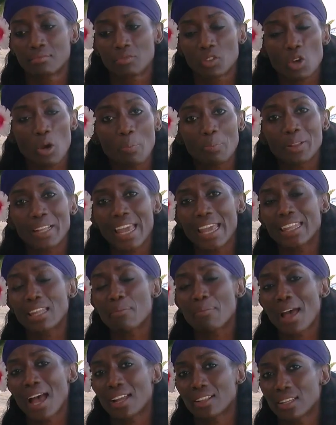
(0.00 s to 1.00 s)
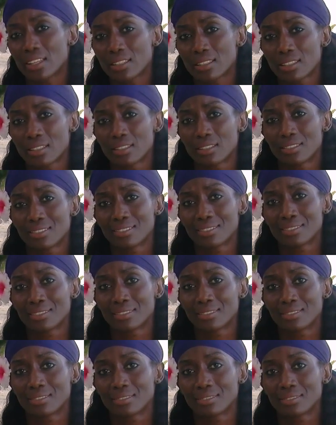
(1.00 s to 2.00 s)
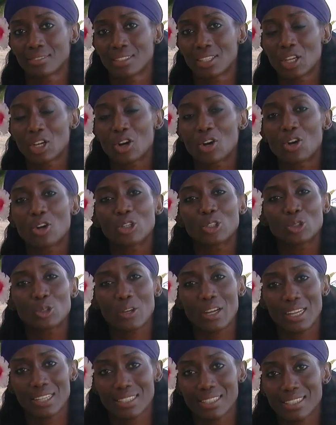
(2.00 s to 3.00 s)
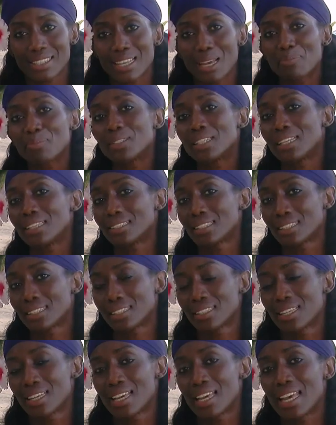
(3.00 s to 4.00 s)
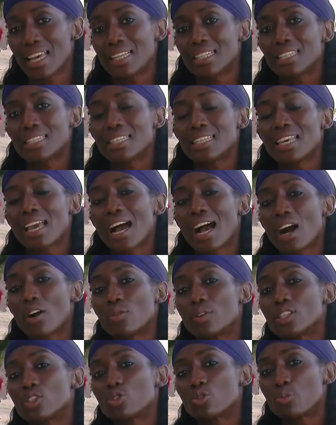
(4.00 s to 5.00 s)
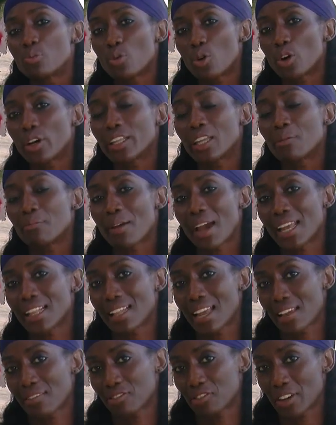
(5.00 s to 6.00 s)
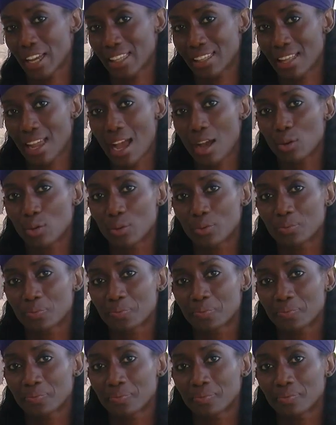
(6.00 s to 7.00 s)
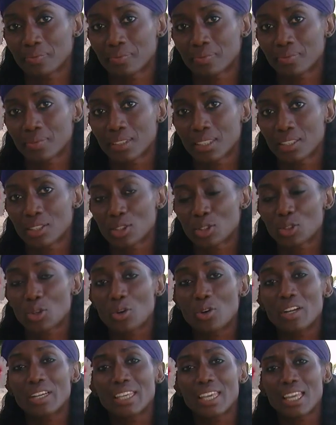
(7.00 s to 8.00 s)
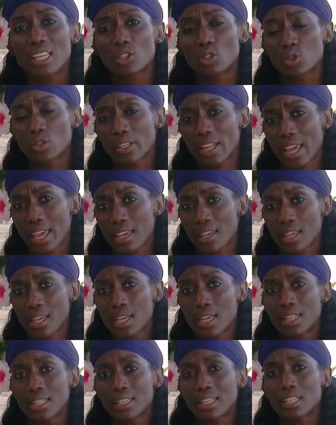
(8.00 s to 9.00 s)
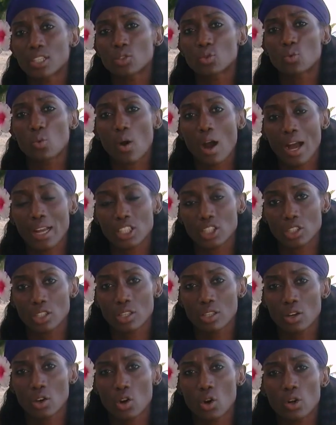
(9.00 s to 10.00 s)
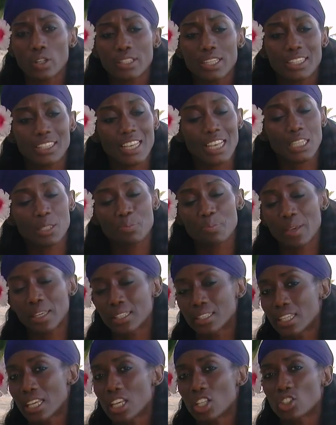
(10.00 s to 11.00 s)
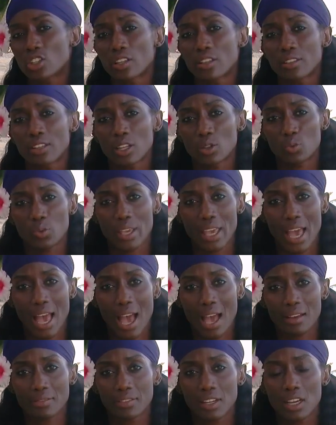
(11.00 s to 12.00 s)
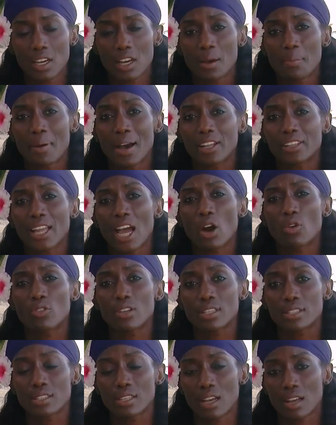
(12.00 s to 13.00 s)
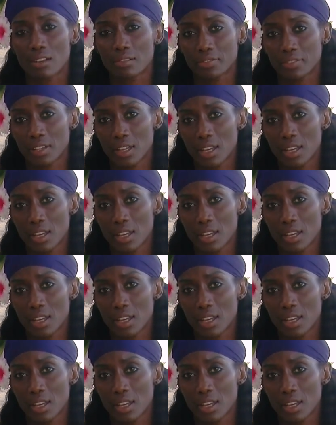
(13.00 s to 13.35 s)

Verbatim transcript: complain about it, or to accept it and see how it's supporting my life right now. So again today, let's watch all this expectation that we have about ourselves,